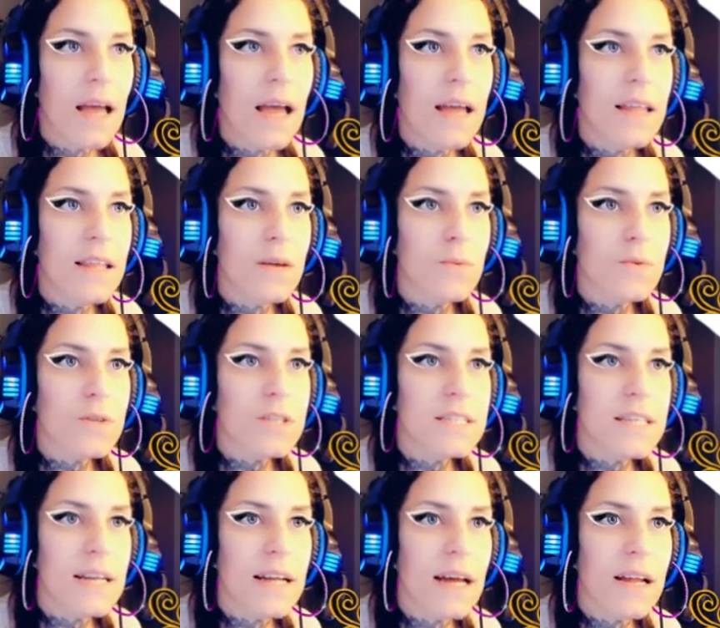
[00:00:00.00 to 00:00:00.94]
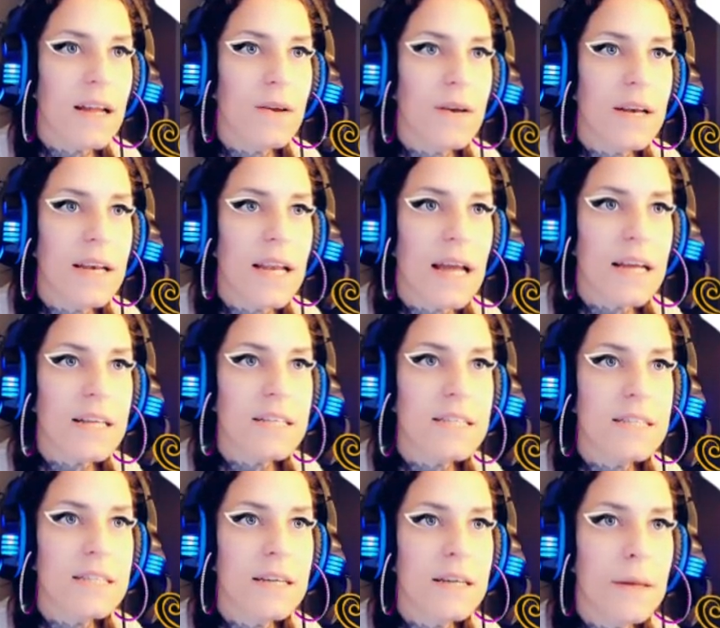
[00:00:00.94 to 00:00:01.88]
And then we'll sit at
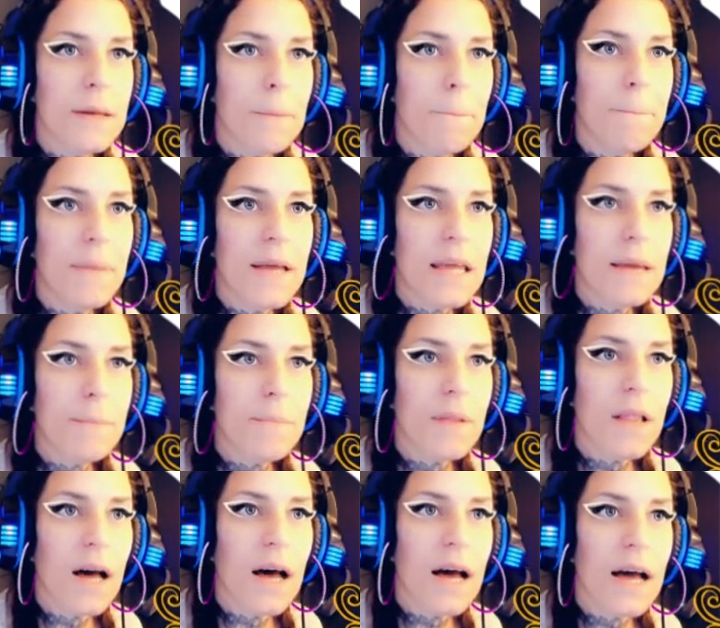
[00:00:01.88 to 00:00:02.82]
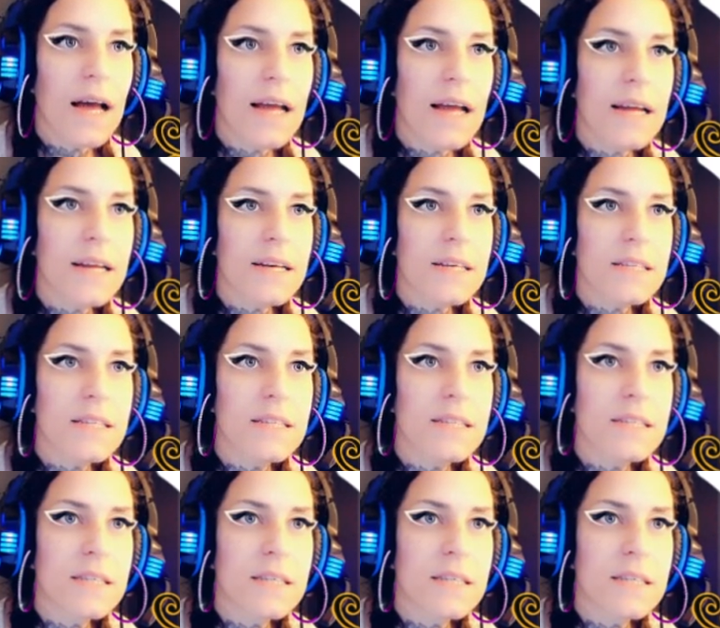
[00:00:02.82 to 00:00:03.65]
next biggie blind